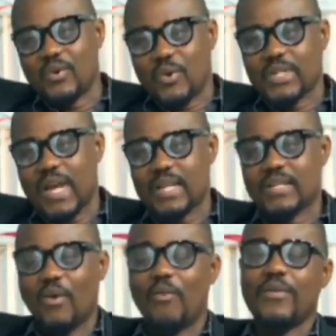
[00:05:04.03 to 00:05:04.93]

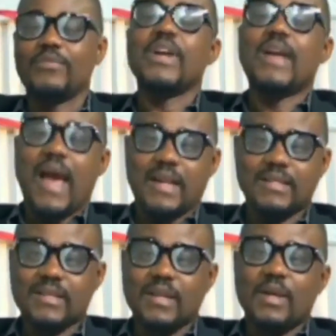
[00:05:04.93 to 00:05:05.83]
concerns of the
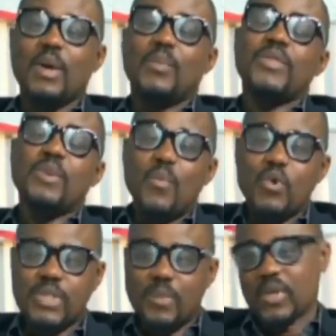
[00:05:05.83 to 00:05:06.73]
cards, but the
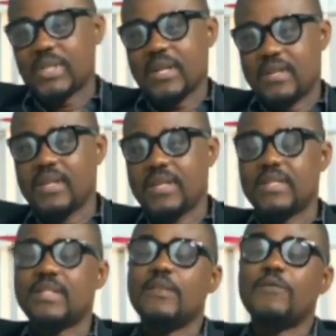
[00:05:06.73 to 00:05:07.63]
most important thing
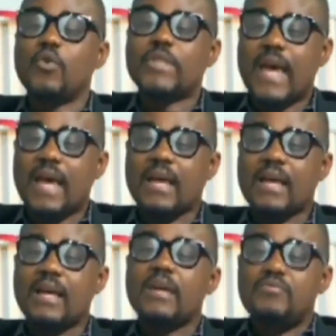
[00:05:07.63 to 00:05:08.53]
is the voter
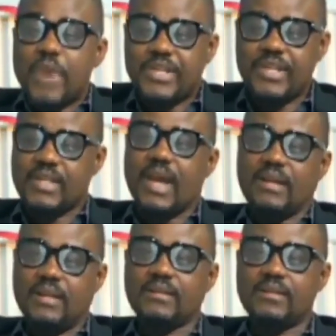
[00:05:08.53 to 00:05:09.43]
register,
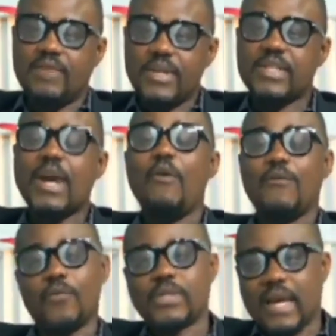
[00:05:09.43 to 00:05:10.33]
the register
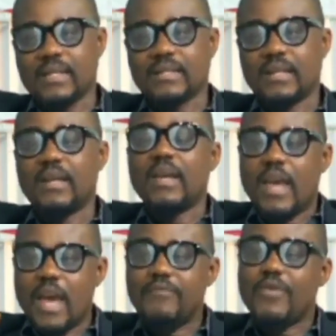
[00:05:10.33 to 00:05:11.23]
of voters.
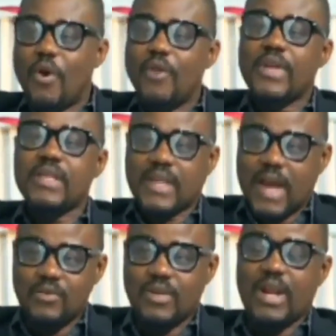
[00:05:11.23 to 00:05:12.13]
Every other
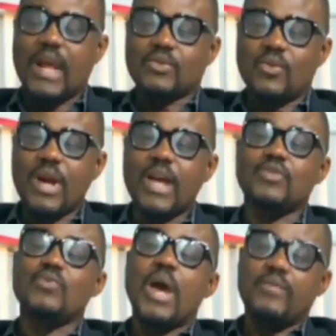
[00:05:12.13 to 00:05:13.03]
Sierra Leonean, as long
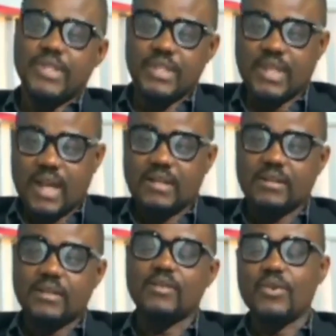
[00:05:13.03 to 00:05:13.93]
as you are registered,
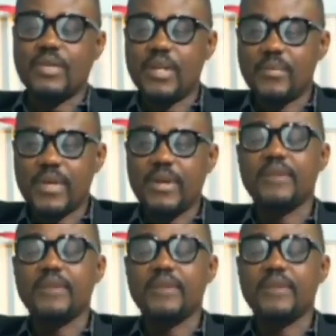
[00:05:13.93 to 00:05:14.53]
your name